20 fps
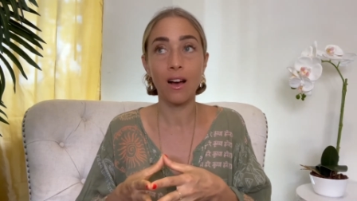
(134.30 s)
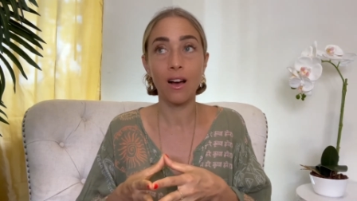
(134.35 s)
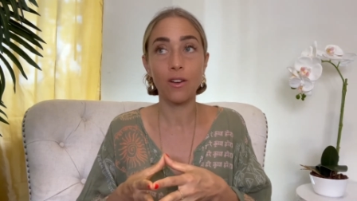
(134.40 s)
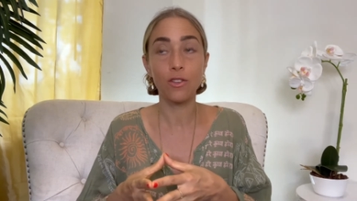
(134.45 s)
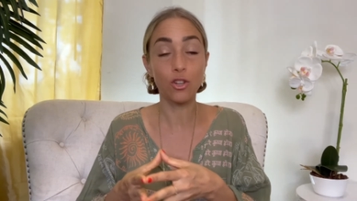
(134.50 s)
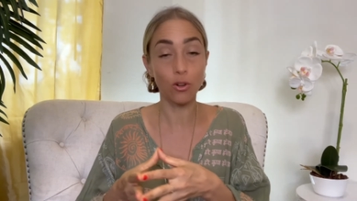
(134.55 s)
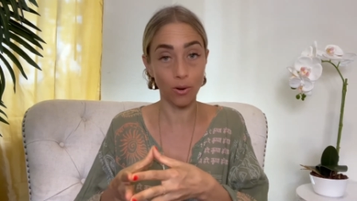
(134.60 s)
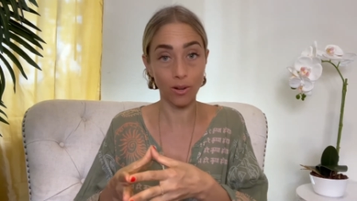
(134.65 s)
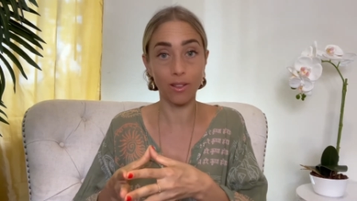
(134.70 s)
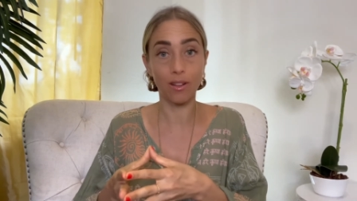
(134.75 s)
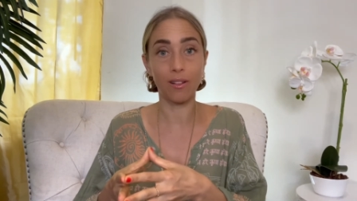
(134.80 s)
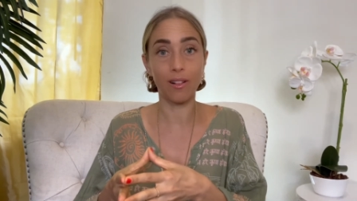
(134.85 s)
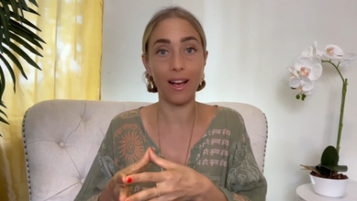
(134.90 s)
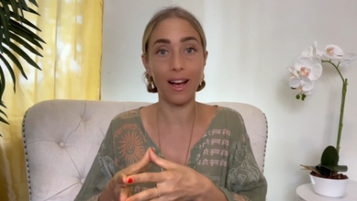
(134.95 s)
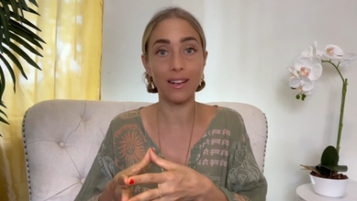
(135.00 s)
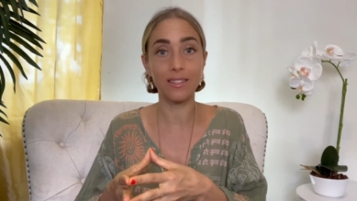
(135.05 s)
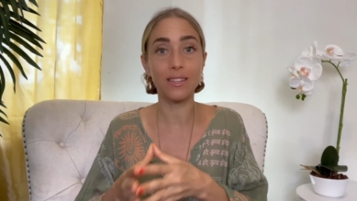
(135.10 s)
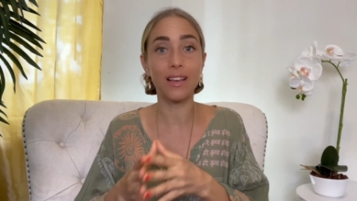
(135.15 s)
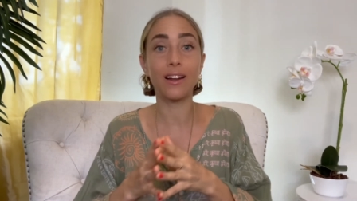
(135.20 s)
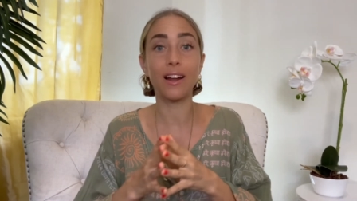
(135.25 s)
during the
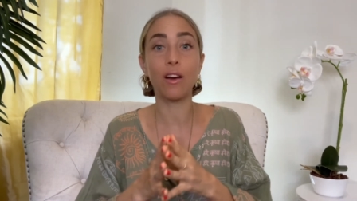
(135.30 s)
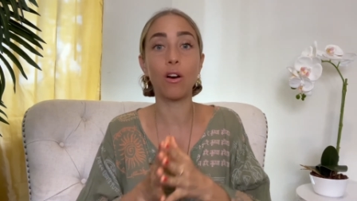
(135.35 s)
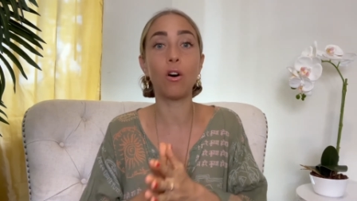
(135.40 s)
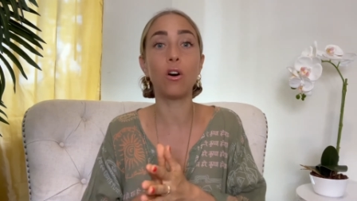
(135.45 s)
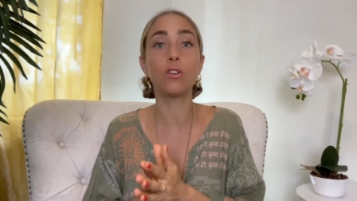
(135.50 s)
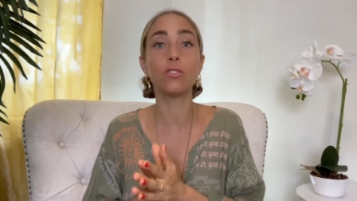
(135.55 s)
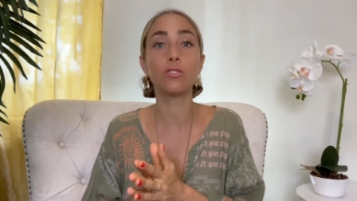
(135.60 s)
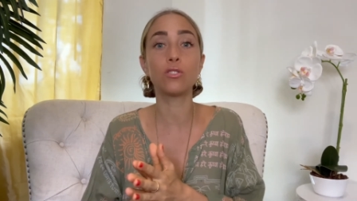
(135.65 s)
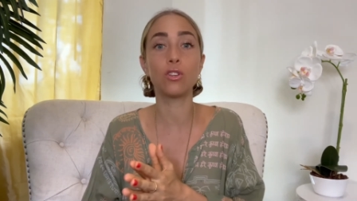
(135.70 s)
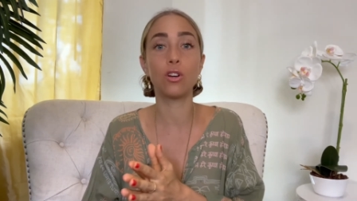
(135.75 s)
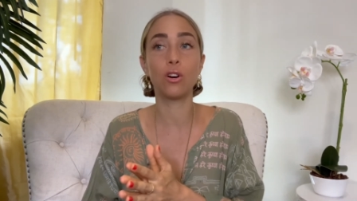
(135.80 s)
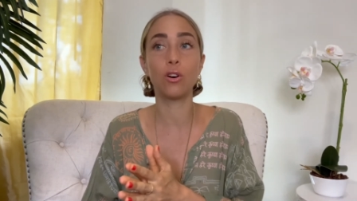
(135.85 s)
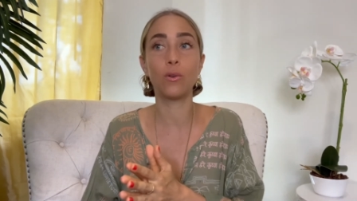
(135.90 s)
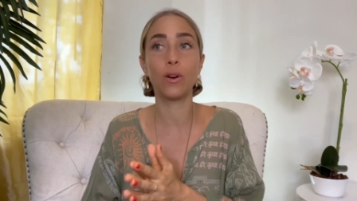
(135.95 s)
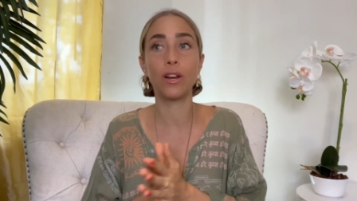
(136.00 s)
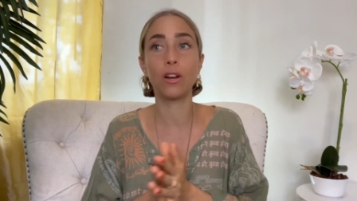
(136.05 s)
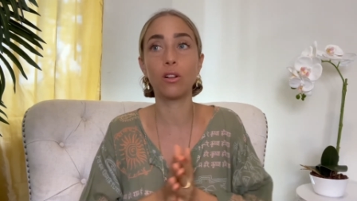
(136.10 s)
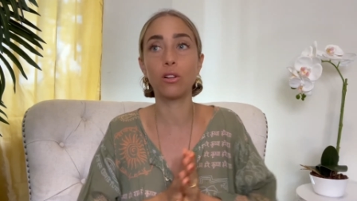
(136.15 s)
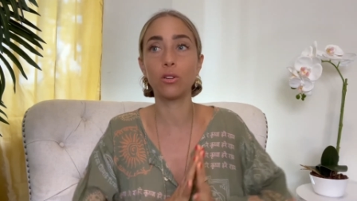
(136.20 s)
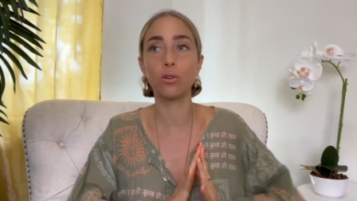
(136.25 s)
class. And I also
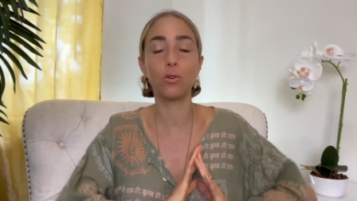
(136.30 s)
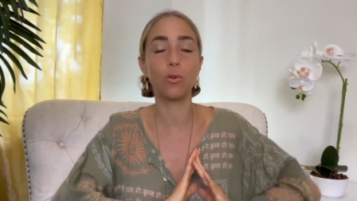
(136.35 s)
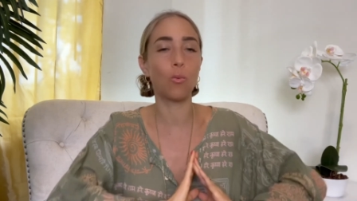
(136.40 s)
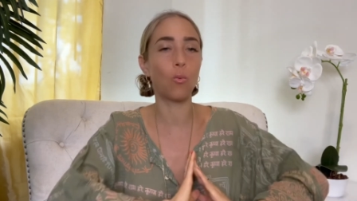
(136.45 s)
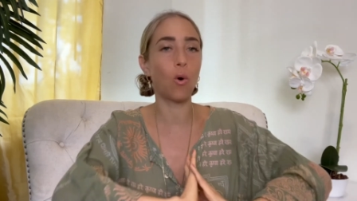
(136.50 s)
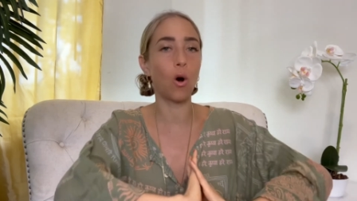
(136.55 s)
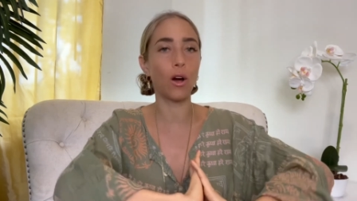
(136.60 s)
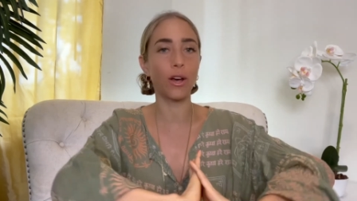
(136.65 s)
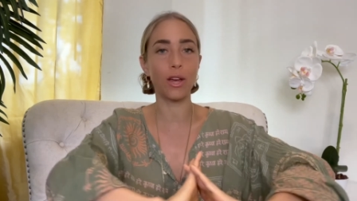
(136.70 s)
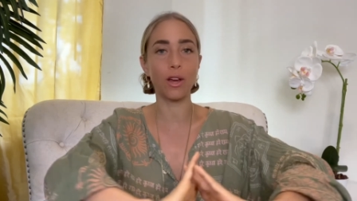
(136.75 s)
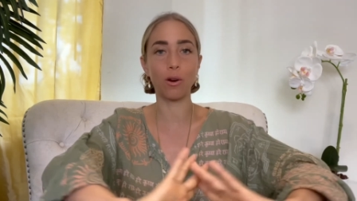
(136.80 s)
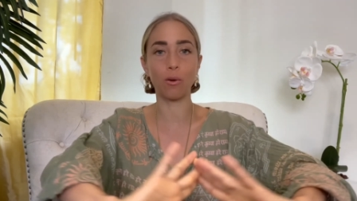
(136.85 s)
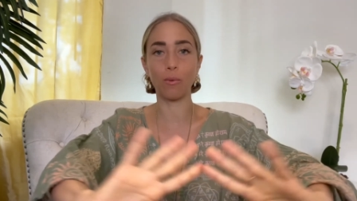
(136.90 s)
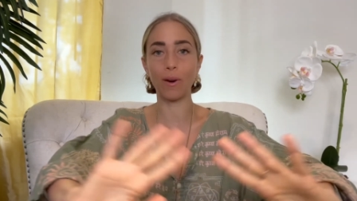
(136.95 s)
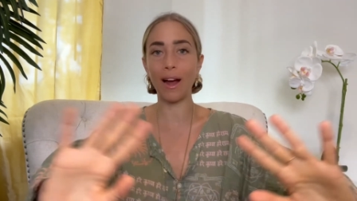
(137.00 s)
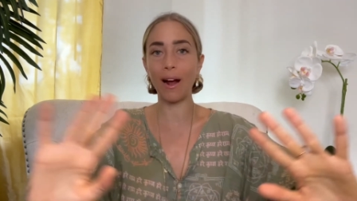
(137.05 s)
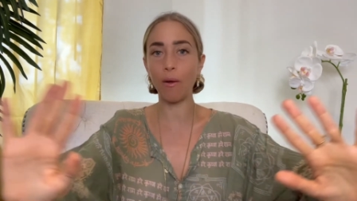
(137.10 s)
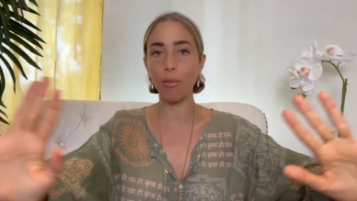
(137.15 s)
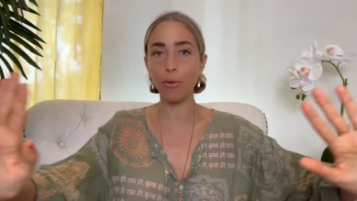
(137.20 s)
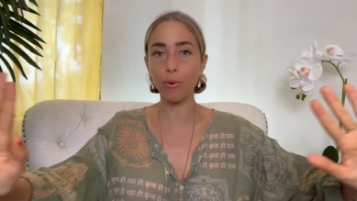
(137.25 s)
include walking
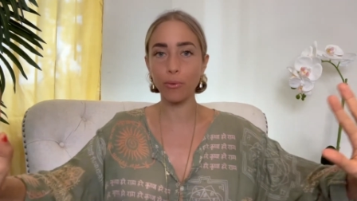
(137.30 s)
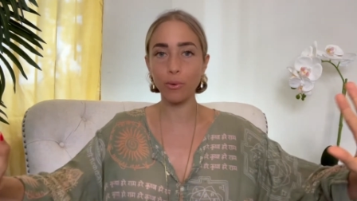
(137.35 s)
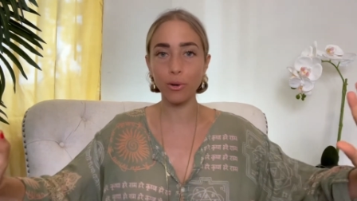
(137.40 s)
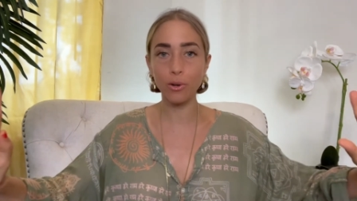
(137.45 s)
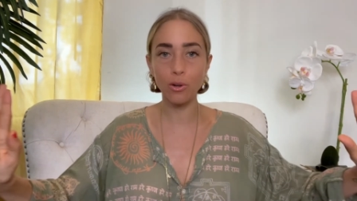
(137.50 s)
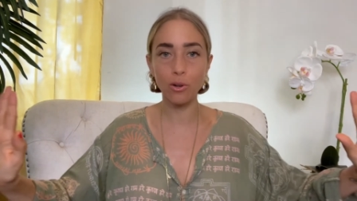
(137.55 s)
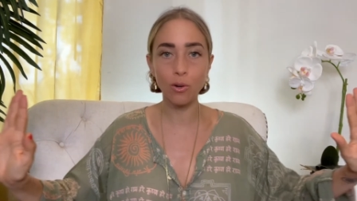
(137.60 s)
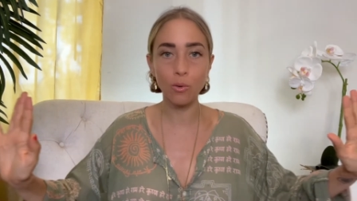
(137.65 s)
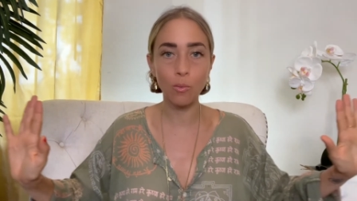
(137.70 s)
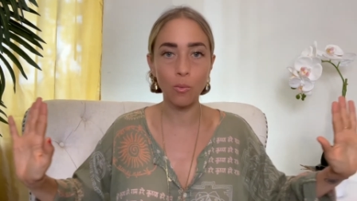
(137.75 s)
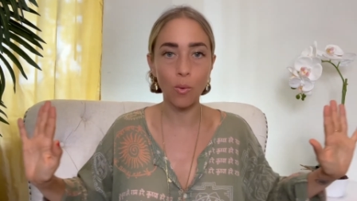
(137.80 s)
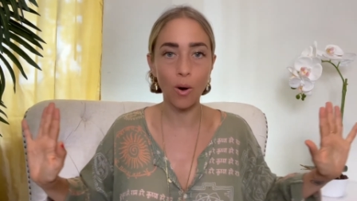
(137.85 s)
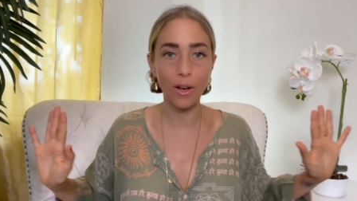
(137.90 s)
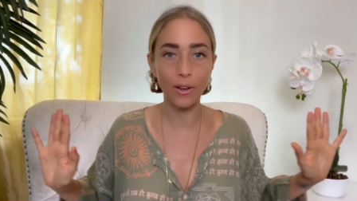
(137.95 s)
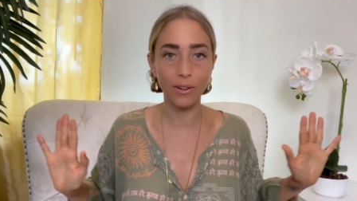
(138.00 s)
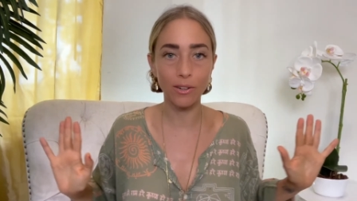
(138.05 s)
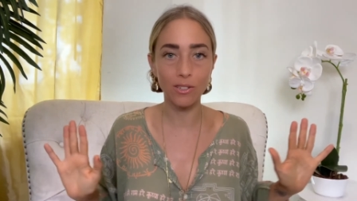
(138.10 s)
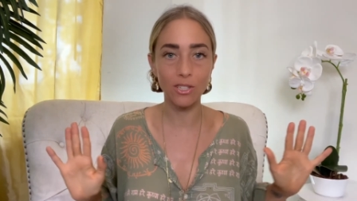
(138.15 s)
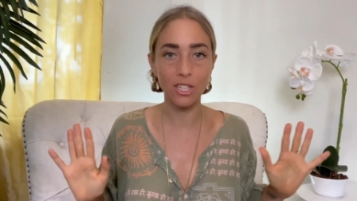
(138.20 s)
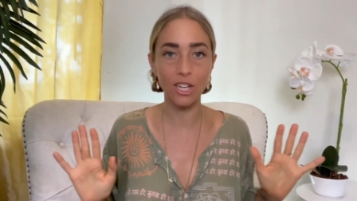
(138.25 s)
around the room while
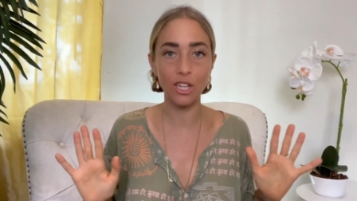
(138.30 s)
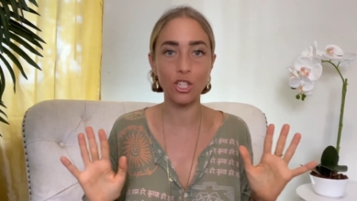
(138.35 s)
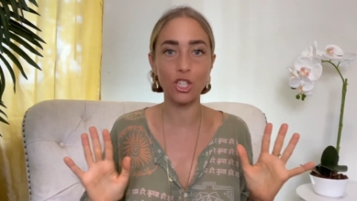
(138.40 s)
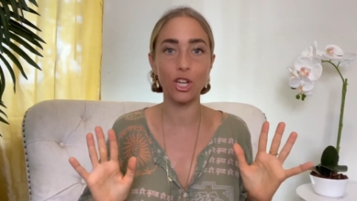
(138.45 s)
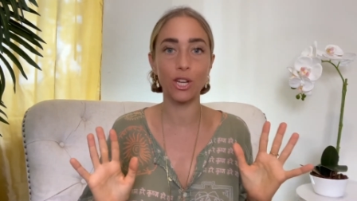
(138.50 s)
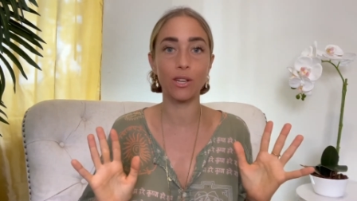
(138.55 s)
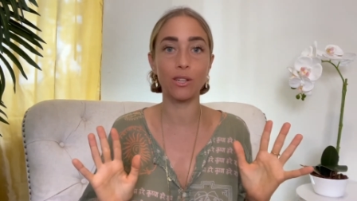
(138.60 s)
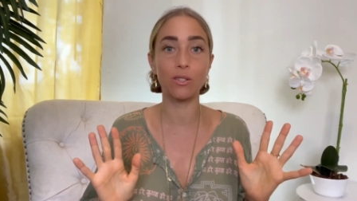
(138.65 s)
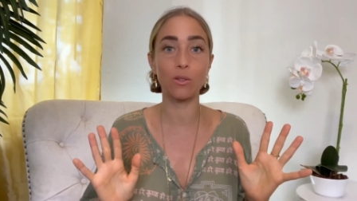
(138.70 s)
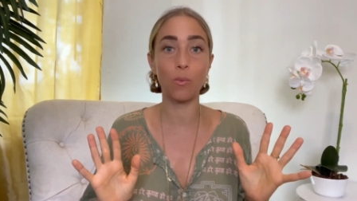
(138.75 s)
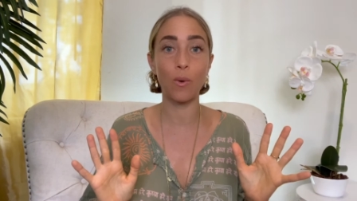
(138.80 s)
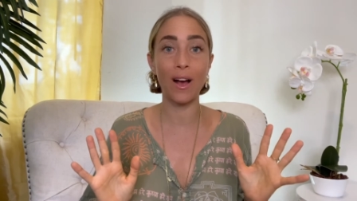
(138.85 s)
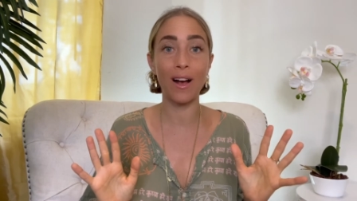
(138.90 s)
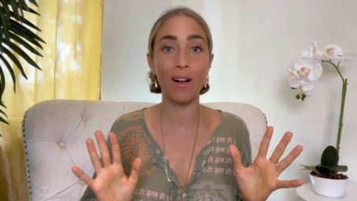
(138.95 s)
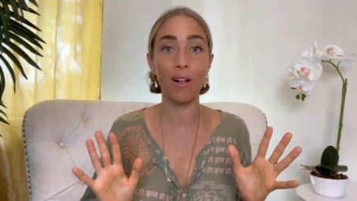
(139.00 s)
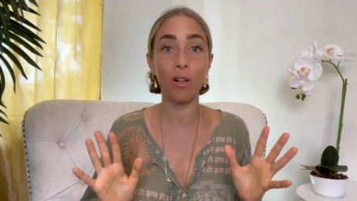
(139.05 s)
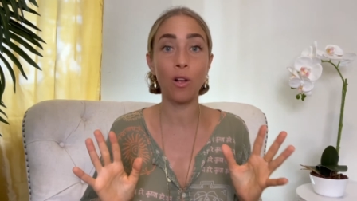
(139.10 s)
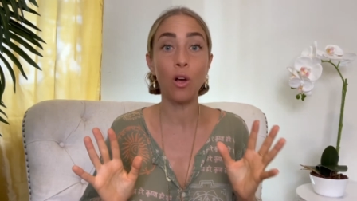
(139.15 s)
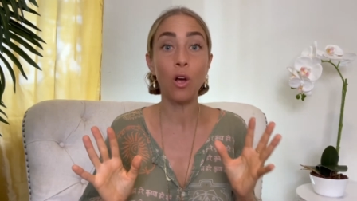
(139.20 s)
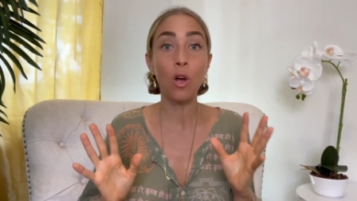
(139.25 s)
you're teaching as
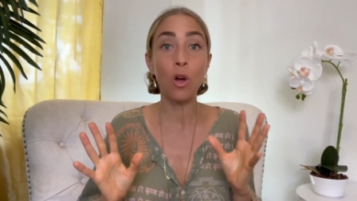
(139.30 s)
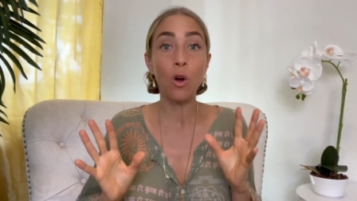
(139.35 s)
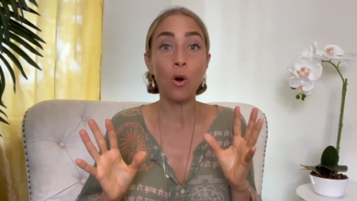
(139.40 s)
well,